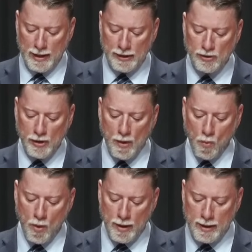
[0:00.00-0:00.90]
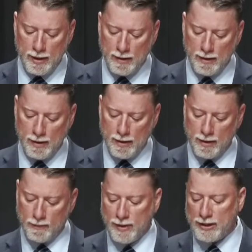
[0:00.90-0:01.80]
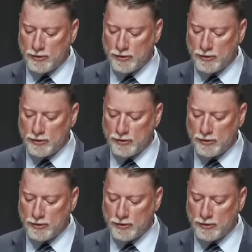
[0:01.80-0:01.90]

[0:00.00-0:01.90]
Let's look at one, well,